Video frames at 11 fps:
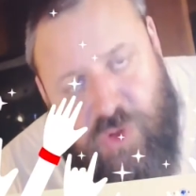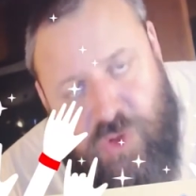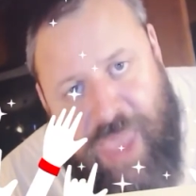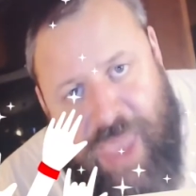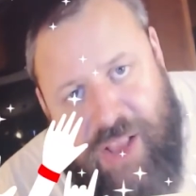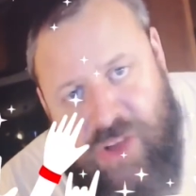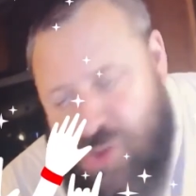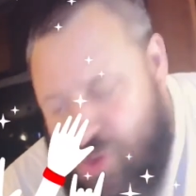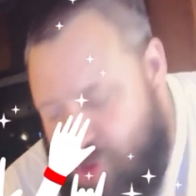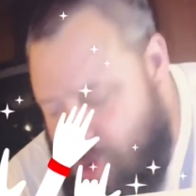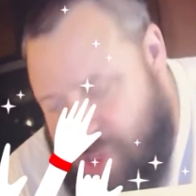Oh,
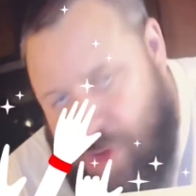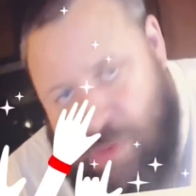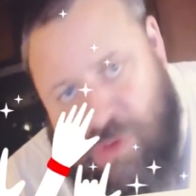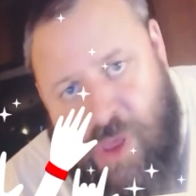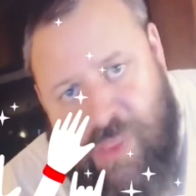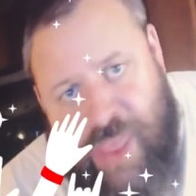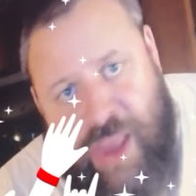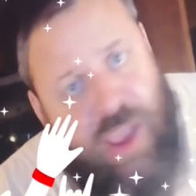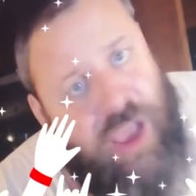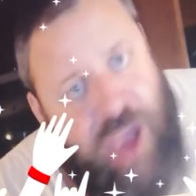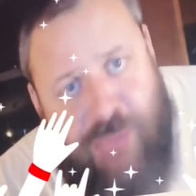yeah, and they think only the
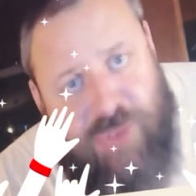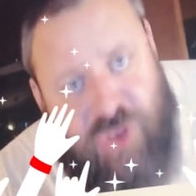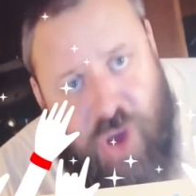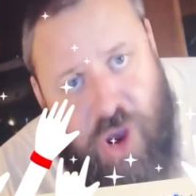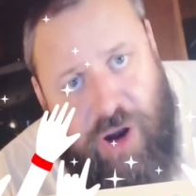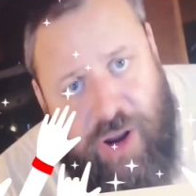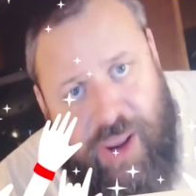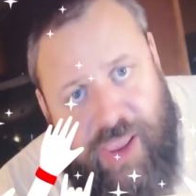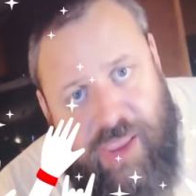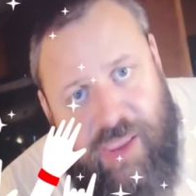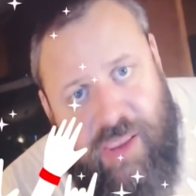black people were
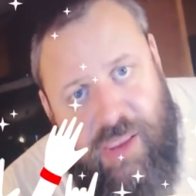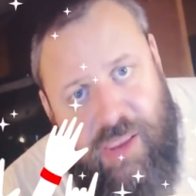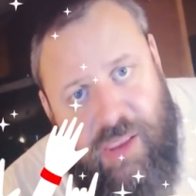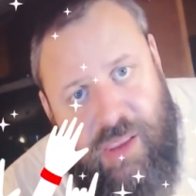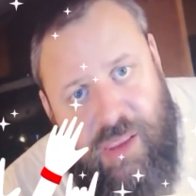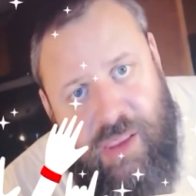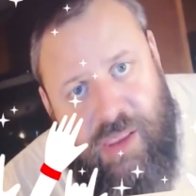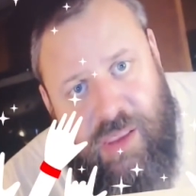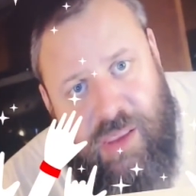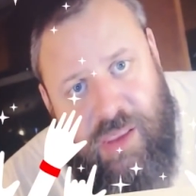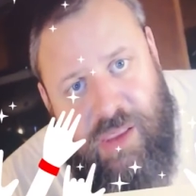slaves.
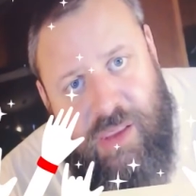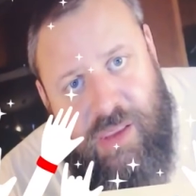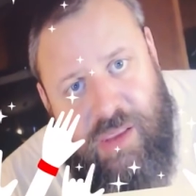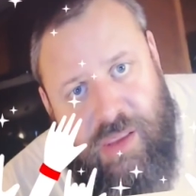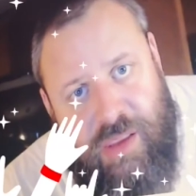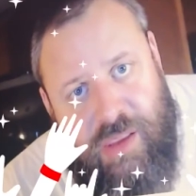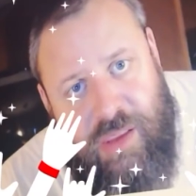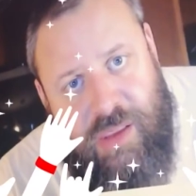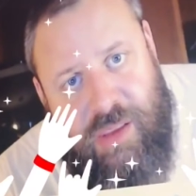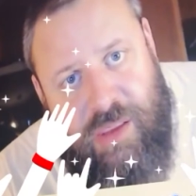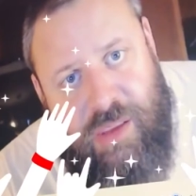Do they not
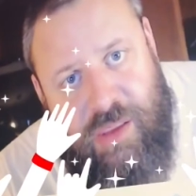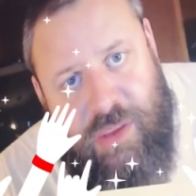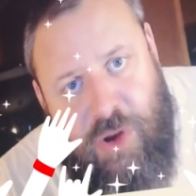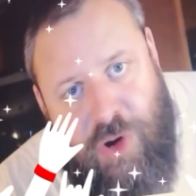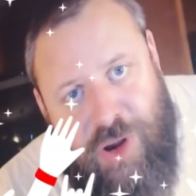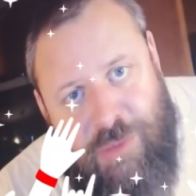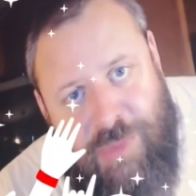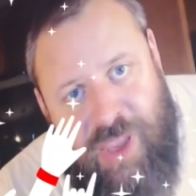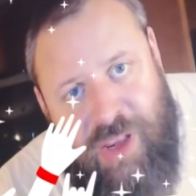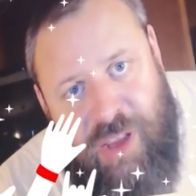know that